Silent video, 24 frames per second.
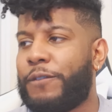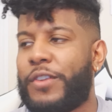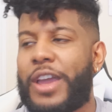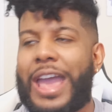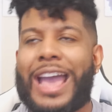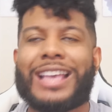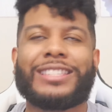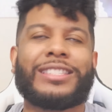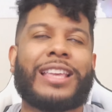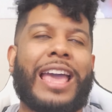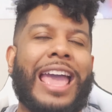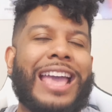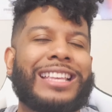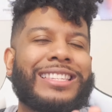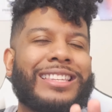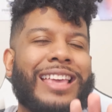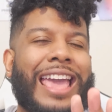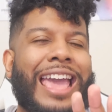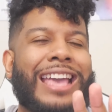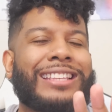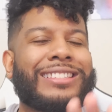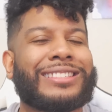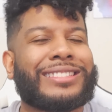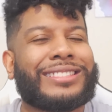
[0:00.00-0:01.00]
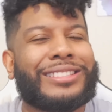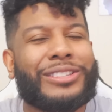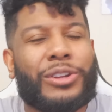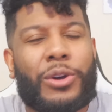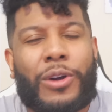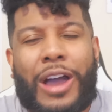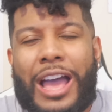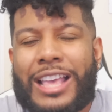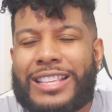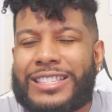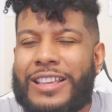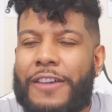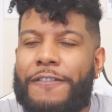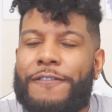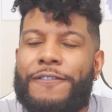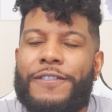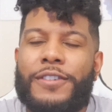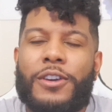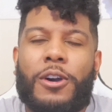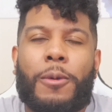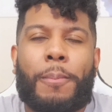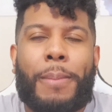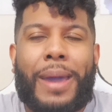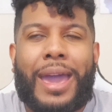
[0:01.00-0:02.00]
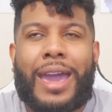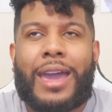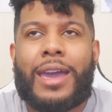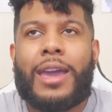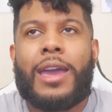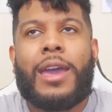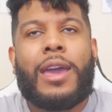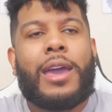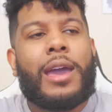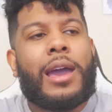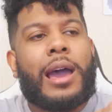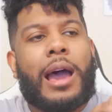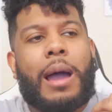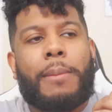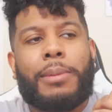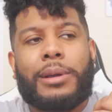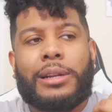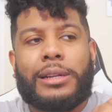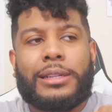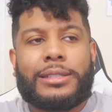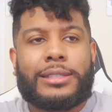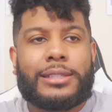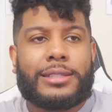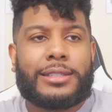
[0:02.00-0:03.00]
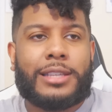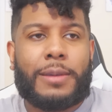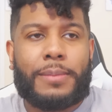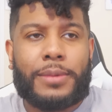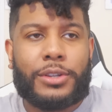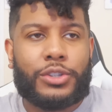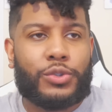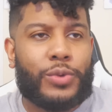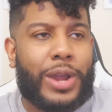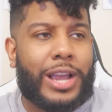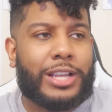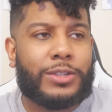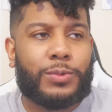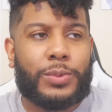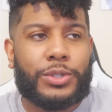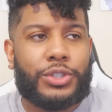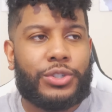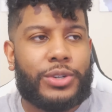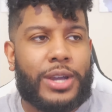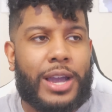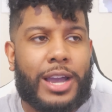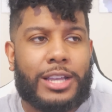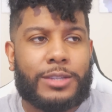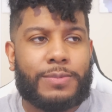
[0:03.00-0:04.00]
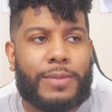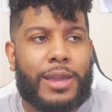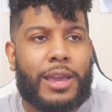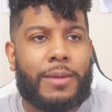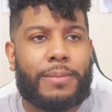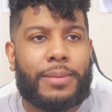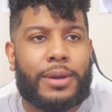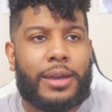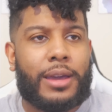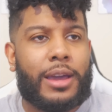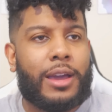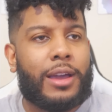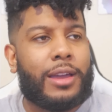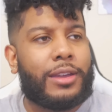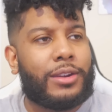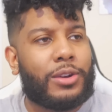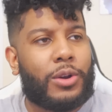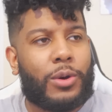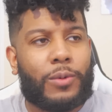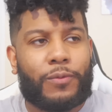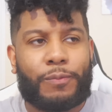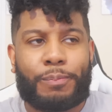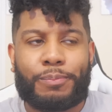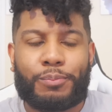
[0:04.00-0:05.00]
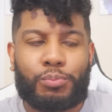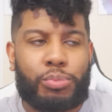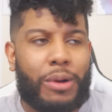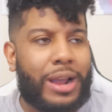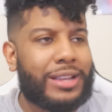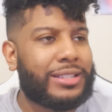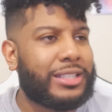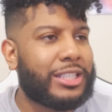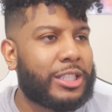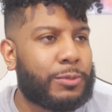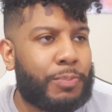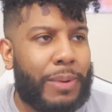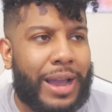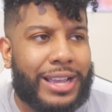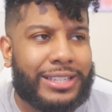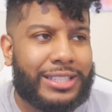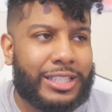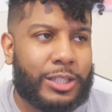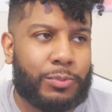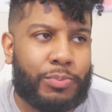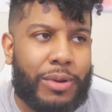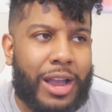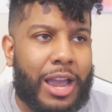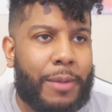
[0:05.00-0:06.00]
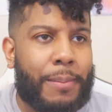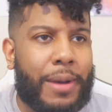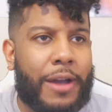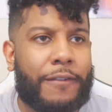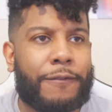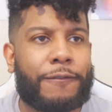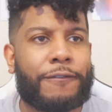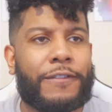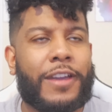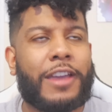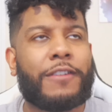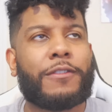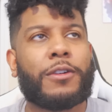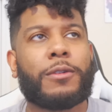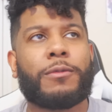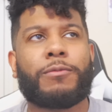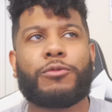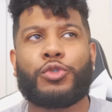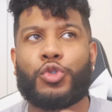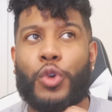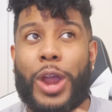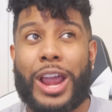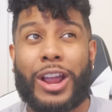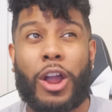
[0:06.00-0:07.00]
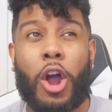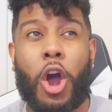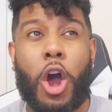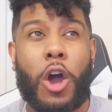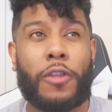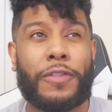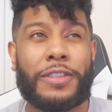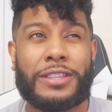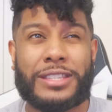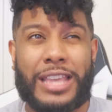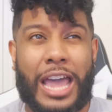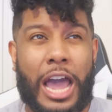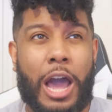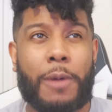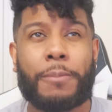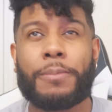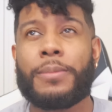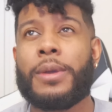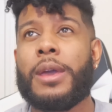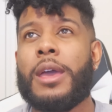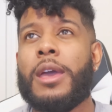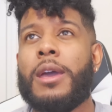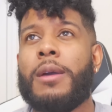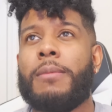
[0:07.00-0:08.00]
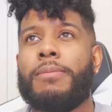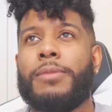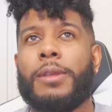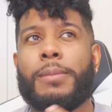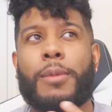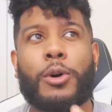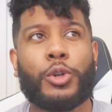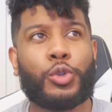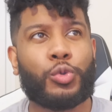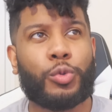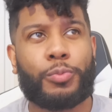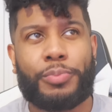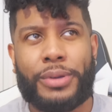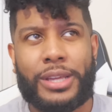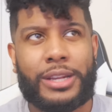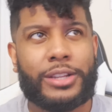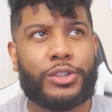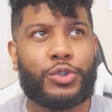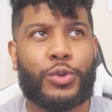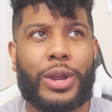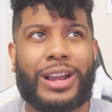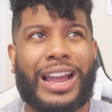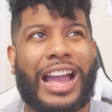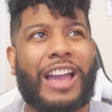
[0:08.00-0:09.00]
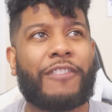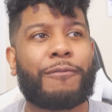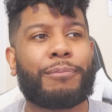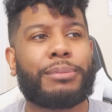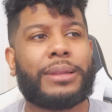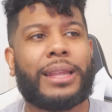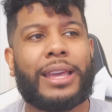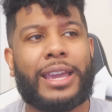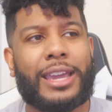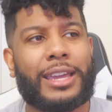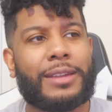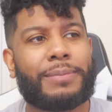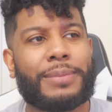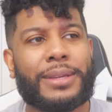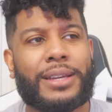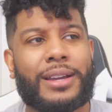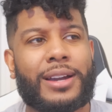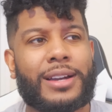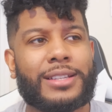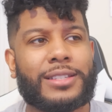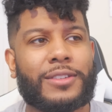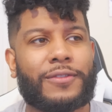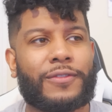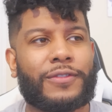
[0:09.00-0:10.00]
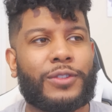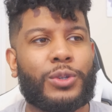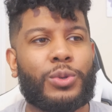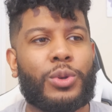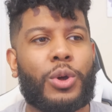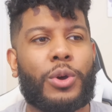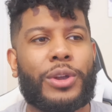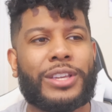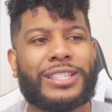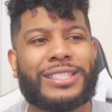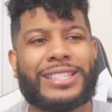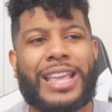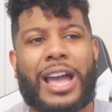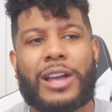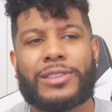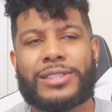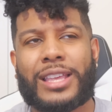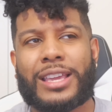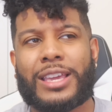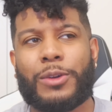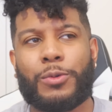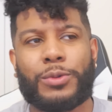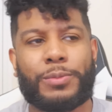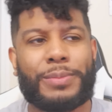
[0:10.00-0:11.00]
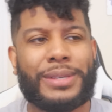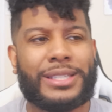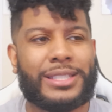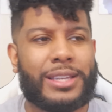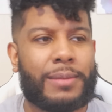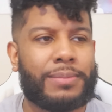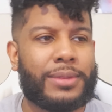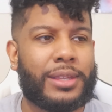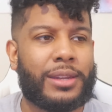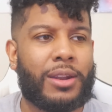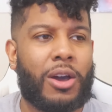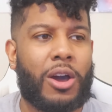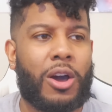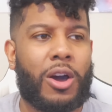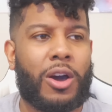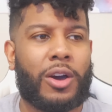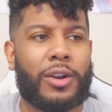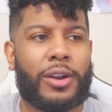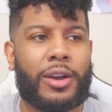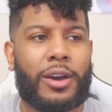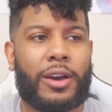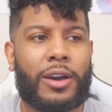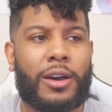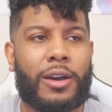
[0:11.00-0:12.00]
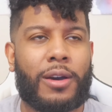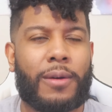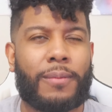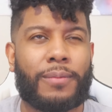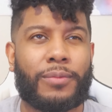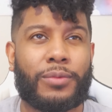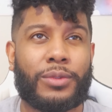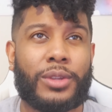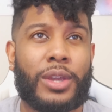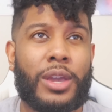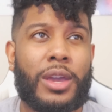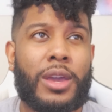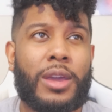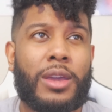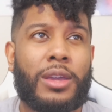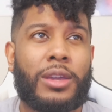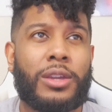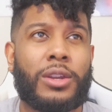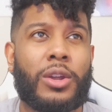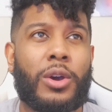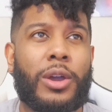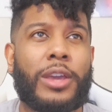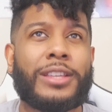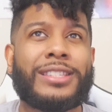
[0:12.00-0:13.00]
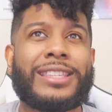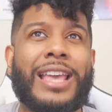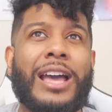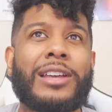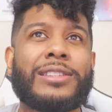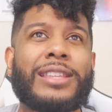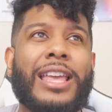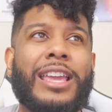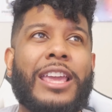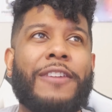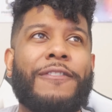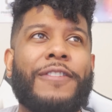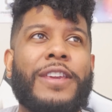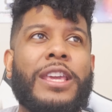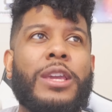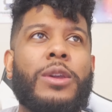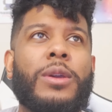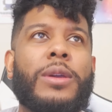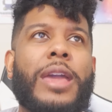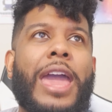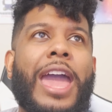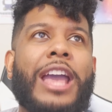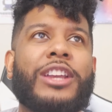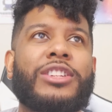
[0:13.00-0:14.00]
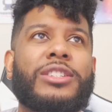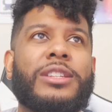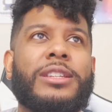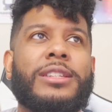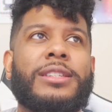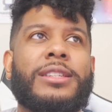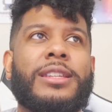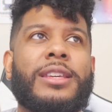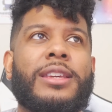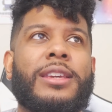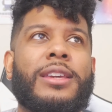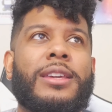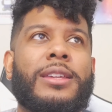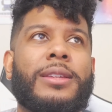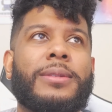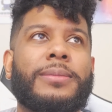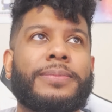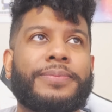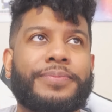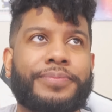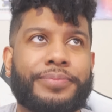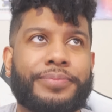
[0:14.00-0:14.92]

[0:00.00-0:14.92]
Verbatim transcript: as you know, as I feel bad, I'm gonna listen to some of the tracks with you guys, man. But, you know, Pricey Spicy is probably my favorite track on this album, the most repeated track I've played because of, you know, it sounds like it would be something on, you know, it sounds like if he actually did,